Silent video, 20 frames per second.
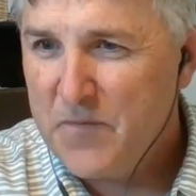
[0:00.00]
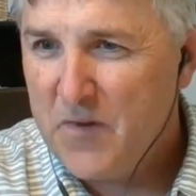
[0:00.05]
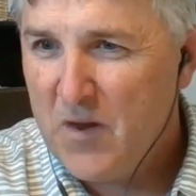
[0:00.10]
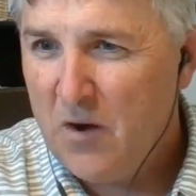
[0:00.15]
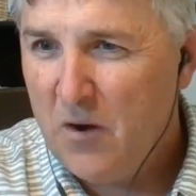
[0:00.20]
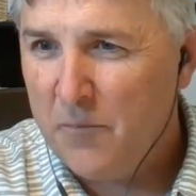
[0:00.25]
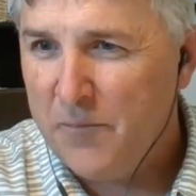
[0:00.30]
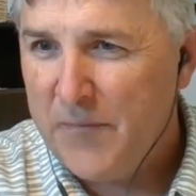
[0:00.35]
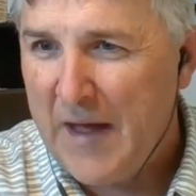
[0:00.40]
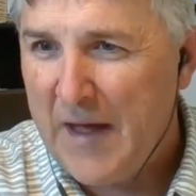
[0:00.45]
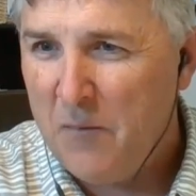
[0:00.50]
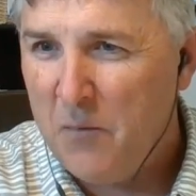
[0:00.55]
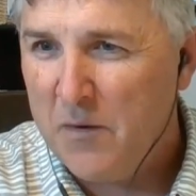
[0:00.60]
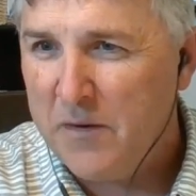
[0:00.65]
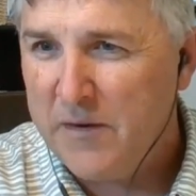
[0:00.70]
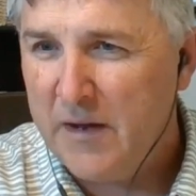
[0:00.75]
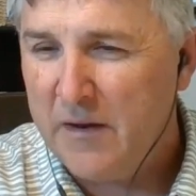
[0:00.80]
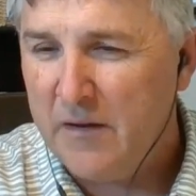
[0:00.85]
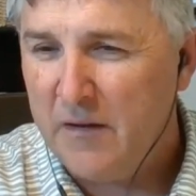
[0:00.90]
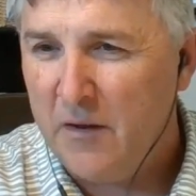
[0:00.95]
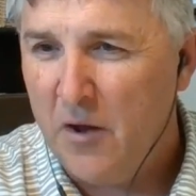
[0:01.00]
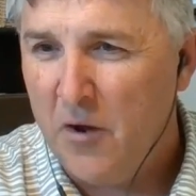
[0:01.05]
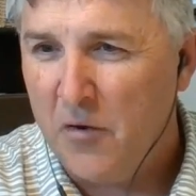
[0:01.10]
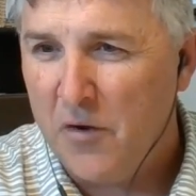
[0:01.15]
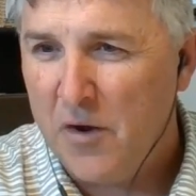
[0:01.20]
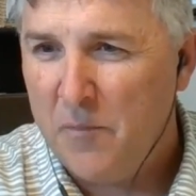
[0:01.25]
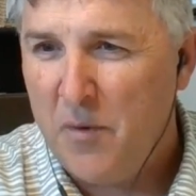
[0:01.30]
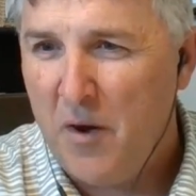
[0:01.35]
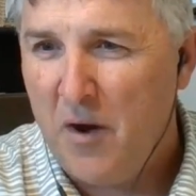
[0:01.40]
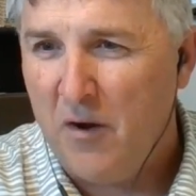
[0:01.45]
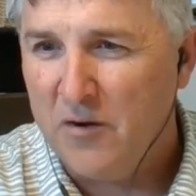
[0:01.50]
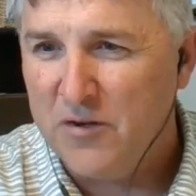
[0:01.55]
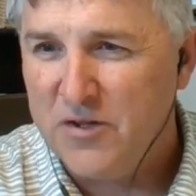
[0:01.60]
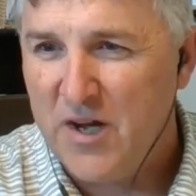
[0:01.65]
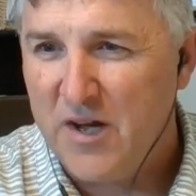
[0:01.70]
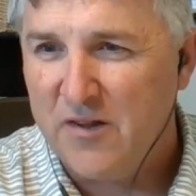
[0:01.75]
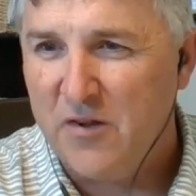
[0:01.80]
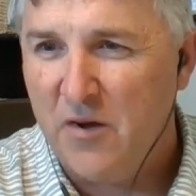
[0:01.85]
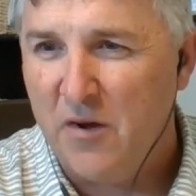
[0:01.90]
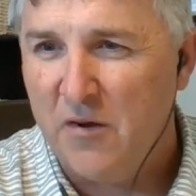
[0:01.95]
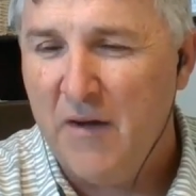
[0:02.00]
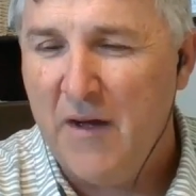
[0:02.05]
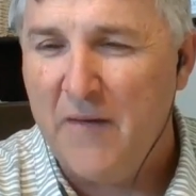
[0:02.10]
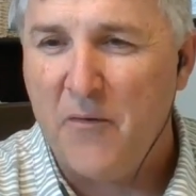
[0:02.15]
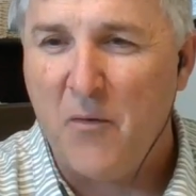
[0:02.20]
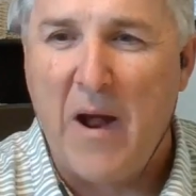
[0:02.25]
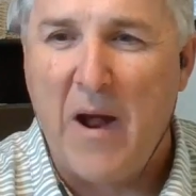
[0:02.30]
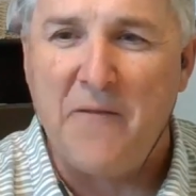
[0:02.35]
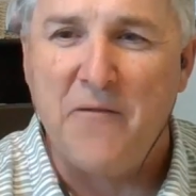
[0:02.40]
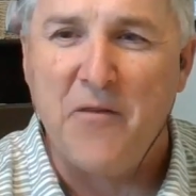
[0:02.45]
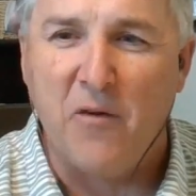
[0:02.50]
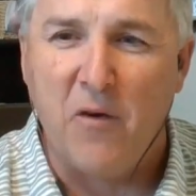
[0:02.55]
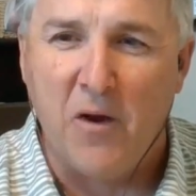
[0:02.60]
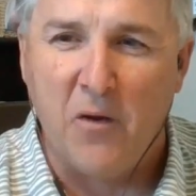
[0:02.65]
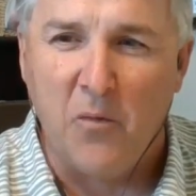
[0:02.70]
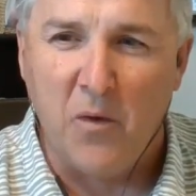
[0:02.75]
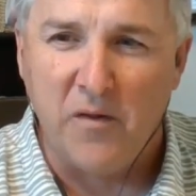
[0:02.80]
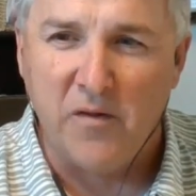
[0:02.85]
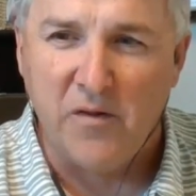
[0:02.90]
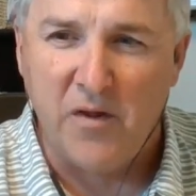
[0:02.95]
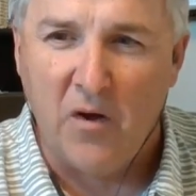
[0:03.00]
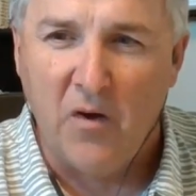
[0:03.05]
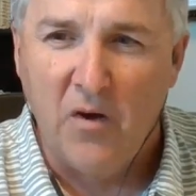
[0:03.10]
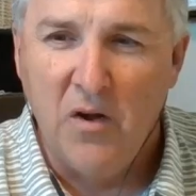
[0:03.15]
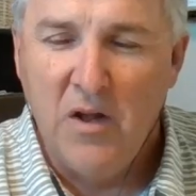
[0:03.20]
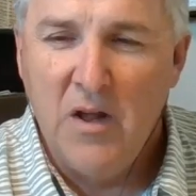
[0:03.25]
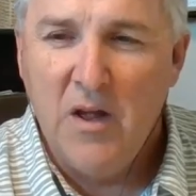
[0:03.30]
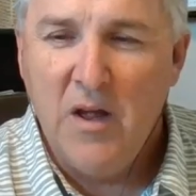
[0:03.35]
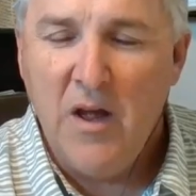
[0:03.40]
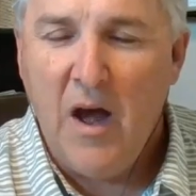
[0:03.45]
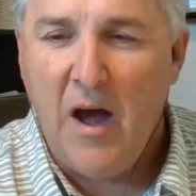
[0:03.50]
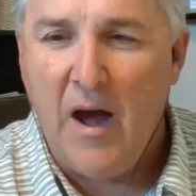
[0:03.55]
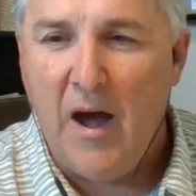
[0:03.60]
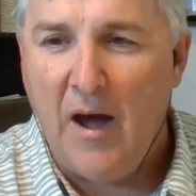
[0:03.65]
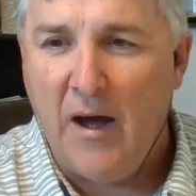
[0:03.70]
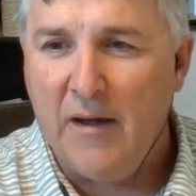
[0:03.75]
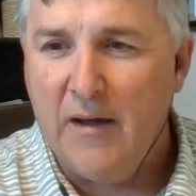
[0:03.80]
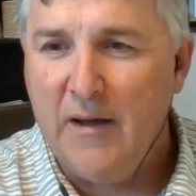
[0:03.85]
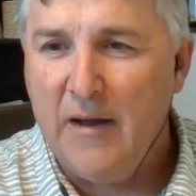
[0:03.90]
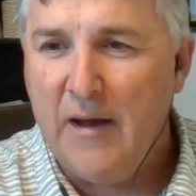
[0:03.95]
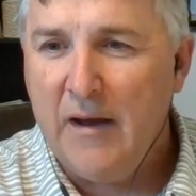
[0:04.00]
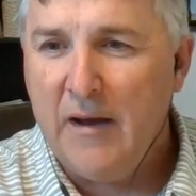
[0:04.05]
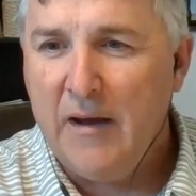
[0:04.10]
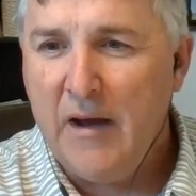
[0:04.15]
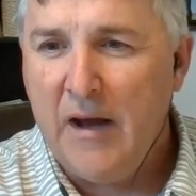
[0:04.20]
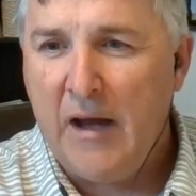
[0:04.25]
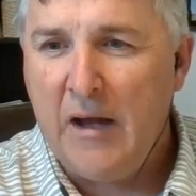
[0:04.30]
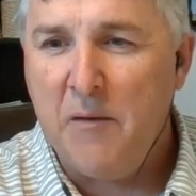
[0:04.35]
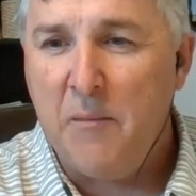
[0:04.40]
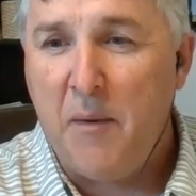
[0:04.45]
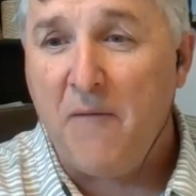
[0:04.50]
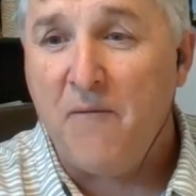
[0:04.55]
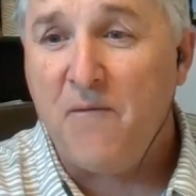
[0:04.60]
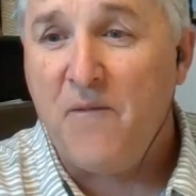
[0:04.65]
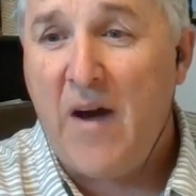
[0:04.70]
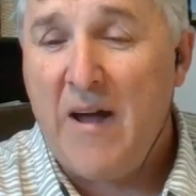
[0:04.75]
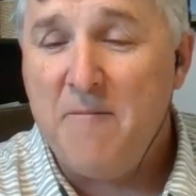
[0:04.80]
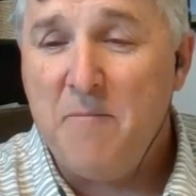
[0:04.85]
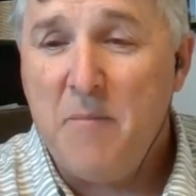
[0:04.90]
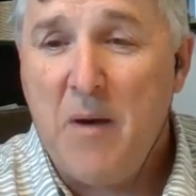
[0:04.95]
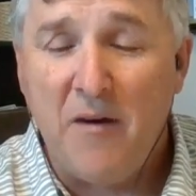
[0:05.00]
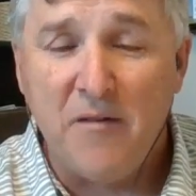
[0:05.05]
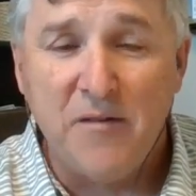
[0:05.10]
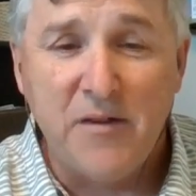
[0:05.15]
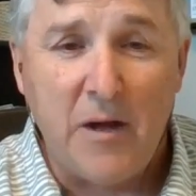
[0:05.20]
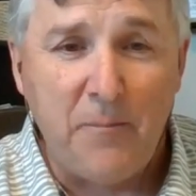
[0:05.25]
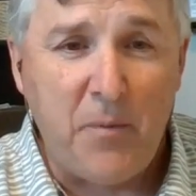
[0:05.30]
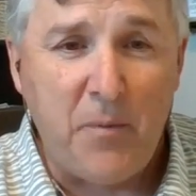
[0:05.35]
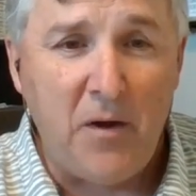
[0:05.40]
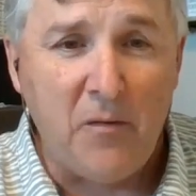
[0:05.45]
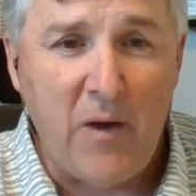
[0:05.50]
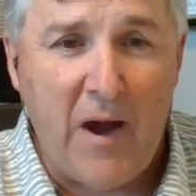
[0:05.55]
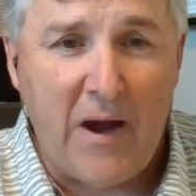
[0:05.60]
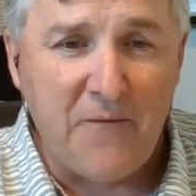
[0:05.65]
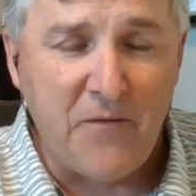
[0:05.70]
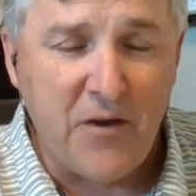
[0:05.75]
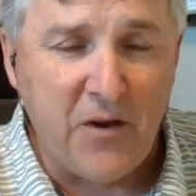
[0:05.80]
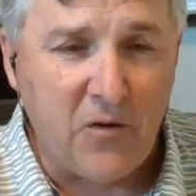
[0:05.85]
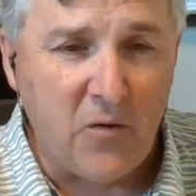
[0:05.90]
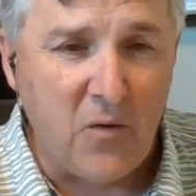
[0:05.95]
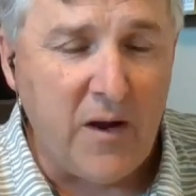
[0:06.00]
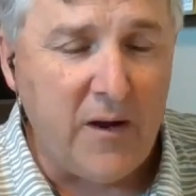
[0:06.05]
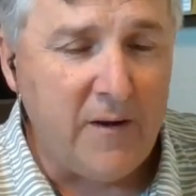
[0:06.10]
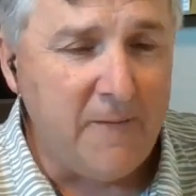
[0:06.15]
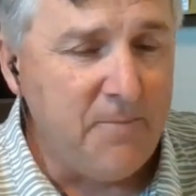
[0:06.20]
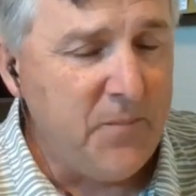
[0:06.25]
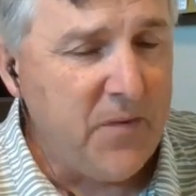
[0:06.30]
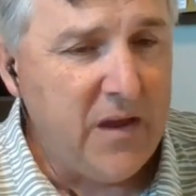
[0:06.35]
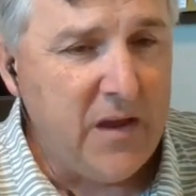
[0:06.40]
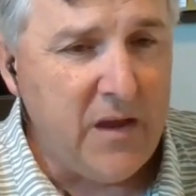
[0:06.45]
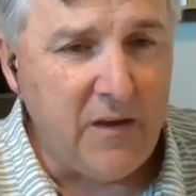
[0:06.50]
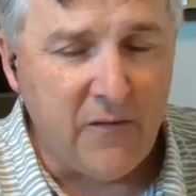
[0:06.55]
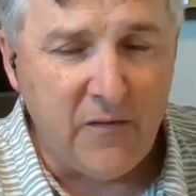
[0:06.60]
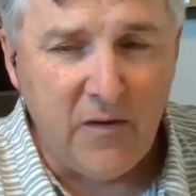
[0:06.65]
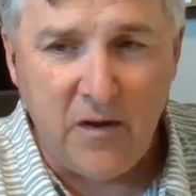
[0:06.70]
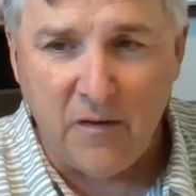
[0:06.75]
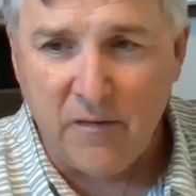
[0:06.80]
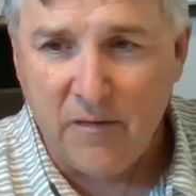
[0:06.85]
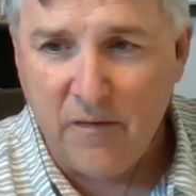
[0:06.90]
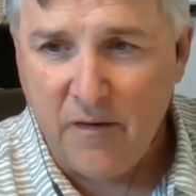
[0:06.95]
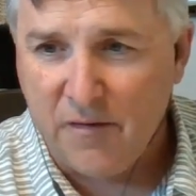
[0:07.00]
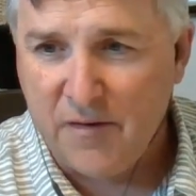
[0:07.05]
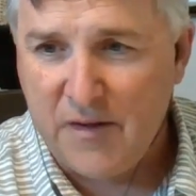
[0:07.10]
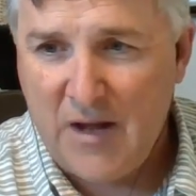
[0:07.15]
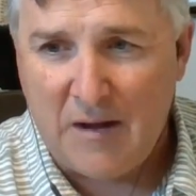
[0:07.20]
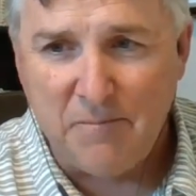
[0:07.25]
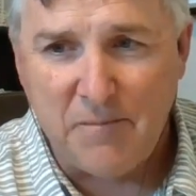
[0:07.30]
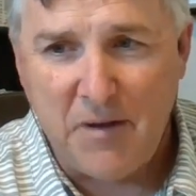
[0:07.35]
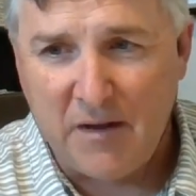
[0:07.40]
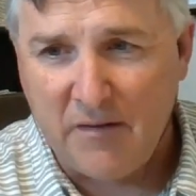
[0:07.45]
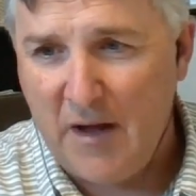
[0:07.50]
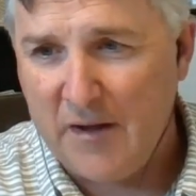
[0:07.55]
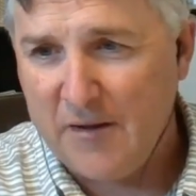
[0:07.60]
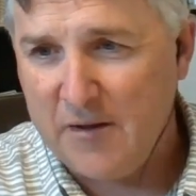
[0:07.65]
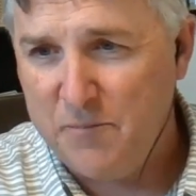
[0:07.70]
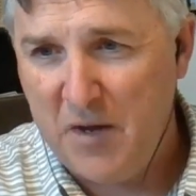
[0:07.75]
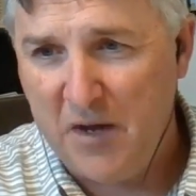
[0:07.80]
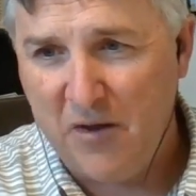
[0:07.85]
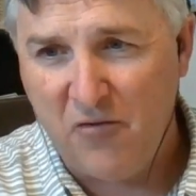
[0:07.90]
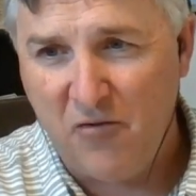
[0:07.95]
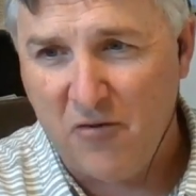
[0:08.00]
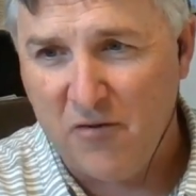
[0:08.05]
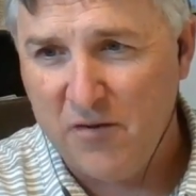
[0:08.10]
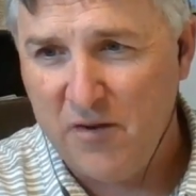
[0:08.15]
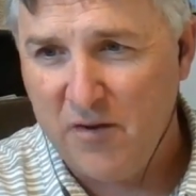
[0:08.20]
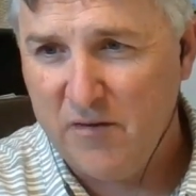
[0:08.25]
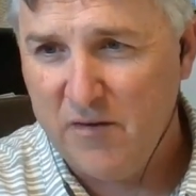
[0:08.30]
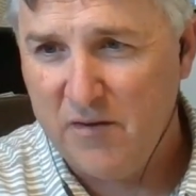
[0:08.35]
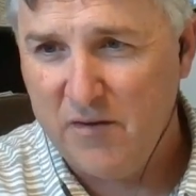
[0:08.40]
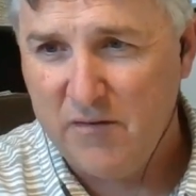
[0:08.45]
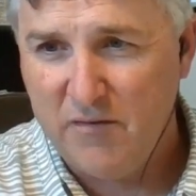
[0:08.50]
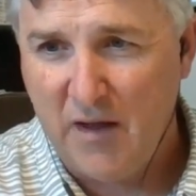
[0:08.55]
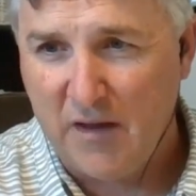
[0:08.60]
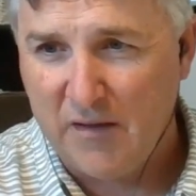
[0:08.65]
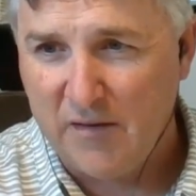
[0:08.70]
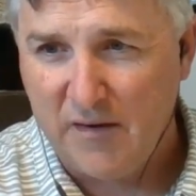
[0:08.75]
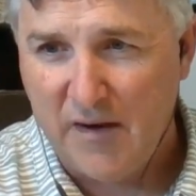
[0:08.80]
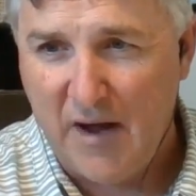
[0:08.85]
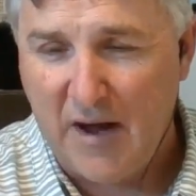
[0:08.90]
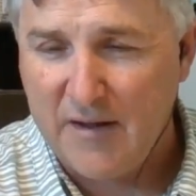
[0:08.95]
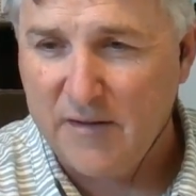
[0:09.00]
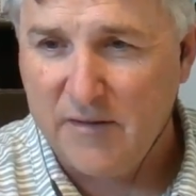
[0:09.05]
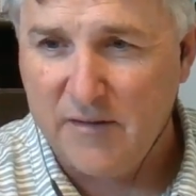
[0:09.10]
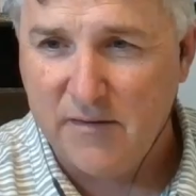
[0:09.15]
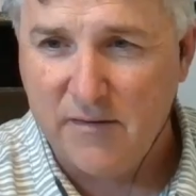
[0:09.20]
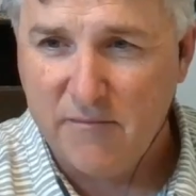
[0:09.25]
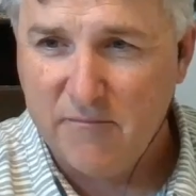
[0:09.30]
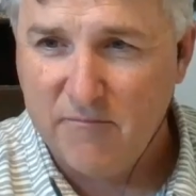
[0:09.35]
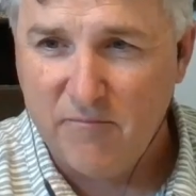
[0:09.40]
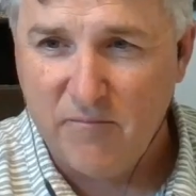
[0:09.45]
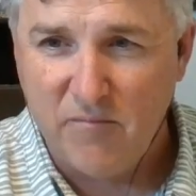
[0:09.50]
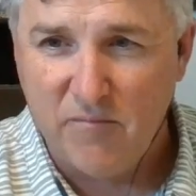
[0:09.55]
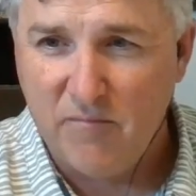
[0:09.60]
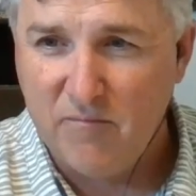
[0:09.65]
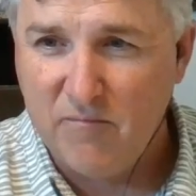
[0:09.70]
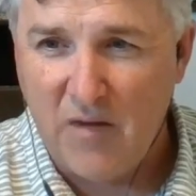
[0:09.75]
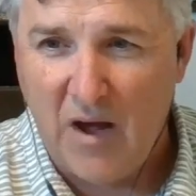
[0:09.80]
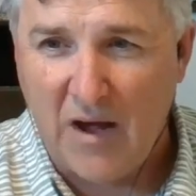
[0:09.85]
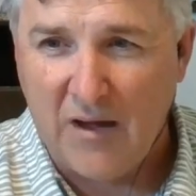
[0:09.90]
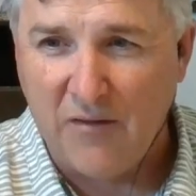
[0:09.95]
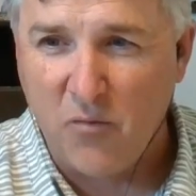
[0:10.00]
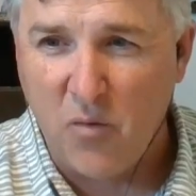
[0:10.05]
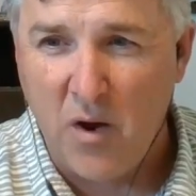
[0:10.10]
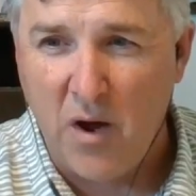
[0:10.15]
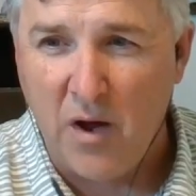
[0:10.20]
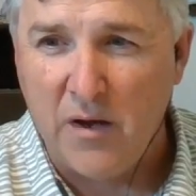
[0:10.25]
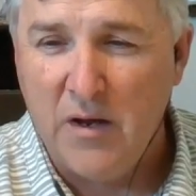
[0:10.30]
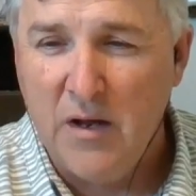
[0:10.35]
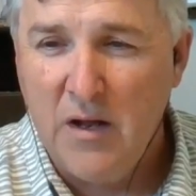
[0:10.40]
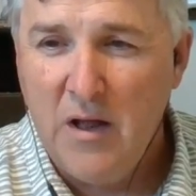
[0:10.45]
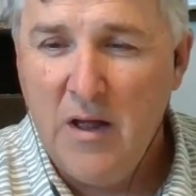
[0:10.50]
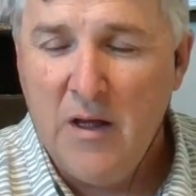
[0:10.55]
Oh, that one didn't load. I apologize. So I don't have the Rafferty Creek one. So about 5 miles up on Rafferty Creek, you'll stop and take lots of pictures. It's a nice run.